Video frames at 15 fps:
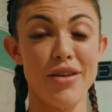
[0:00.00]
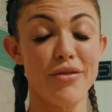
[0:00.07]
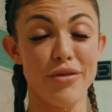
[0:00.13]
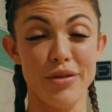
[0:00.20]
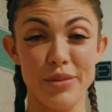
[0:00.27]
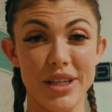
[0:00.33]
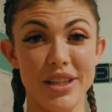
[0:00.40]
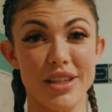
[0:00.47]

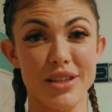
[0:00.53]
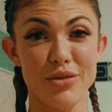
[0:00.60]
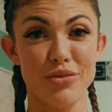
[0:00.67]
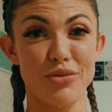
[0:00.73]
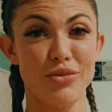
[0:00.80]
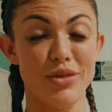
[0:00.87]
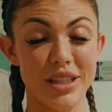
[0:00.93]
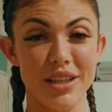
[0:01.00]
for me, that's
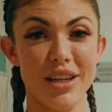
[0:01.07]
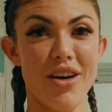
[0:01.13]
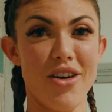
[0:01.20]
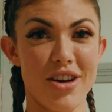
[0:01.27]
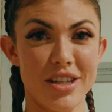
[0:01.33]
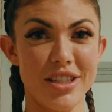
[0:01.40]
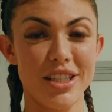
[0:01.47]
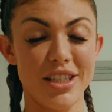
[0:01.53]
really
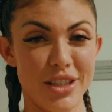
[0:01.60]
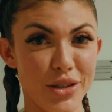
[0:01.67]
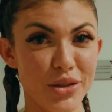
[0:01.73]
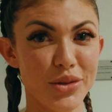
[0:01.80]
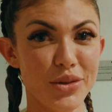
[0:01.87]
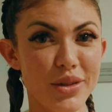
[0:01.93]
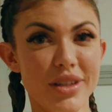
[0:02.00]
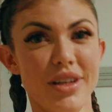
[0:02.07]
hard to
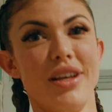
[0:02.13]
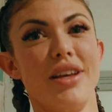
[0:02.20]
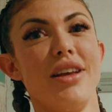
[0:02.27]
do